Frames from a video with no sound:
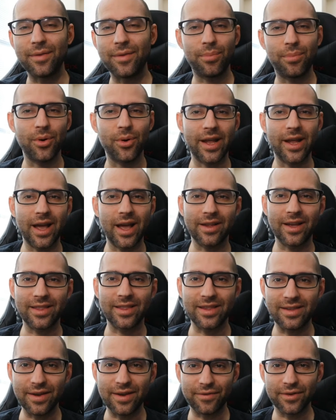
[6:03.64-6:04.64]
pointing out like
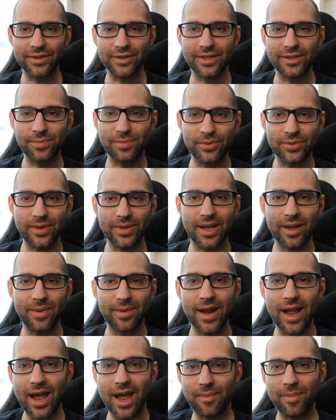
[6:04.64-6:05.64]
the differences between him
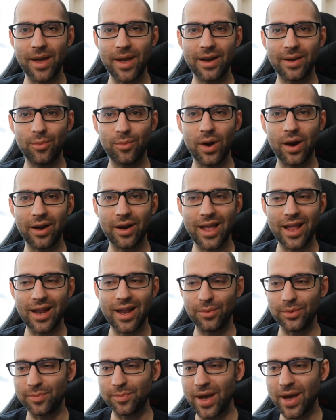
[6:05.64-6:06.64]
and Hangman, where
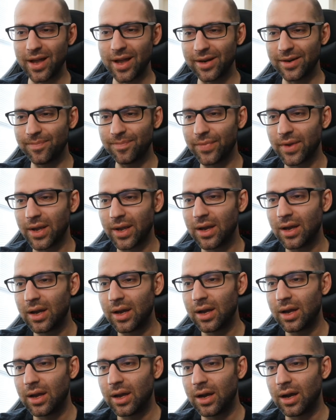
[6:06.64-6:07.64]
Kenny was better.
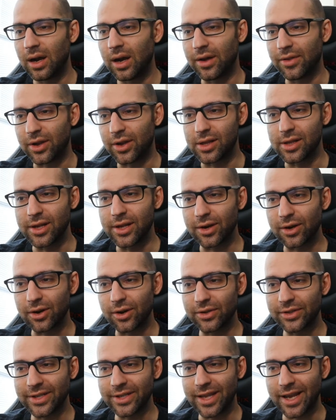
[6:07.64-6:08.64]
The cleaner
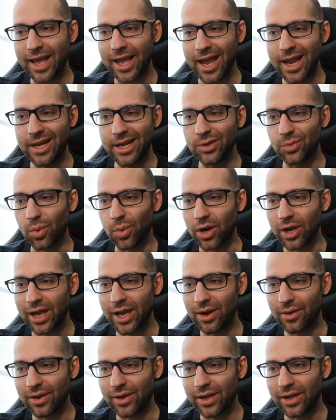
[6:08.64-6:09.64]
girl's in like 80s
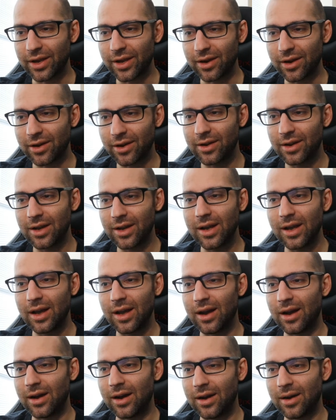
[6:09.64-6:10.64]
workout gear.
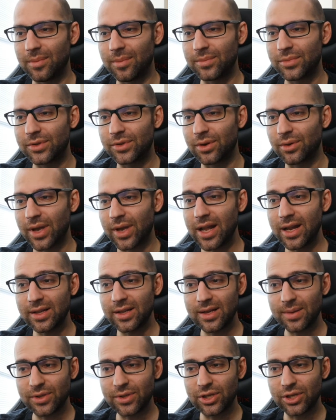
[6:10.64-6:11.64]
So Kenny
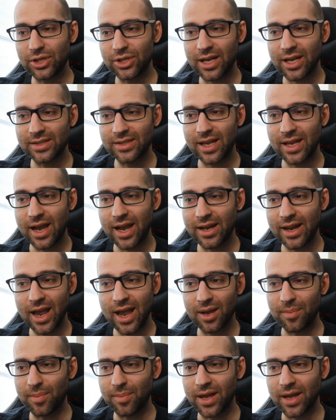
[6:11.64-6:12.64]
attempts to shake his hand.
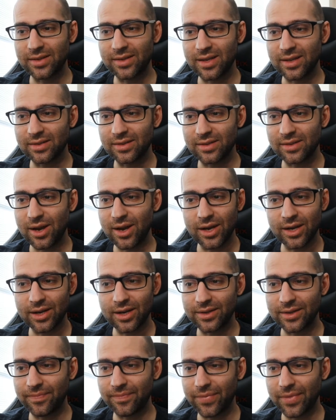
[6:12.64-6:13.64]
Hangman says,
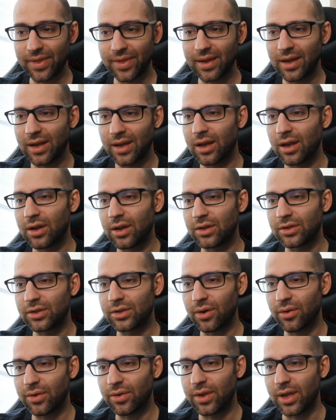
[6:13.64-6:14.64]
nuh-uh.
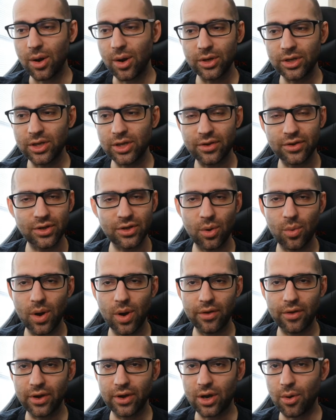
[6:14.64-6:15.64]
So they know each other so
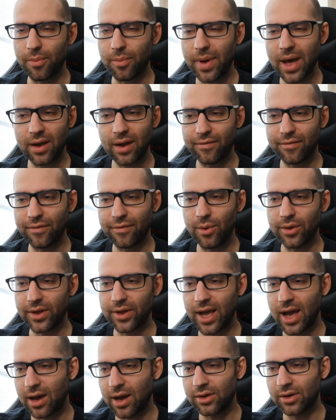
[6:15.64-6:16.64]
well. They're going back and forth,
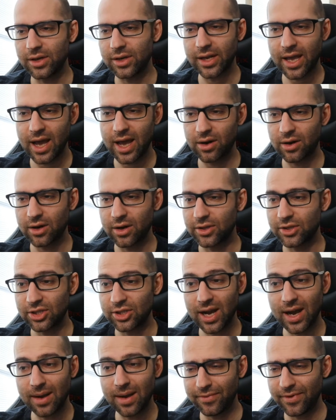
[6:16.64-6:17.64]
counter to counter.
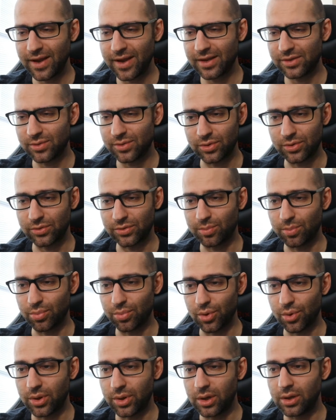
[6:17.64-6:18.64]
Chop fest, which was
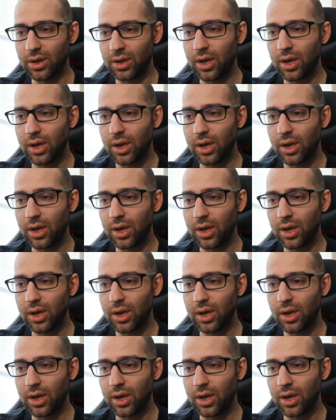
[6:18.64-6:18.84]
brutal.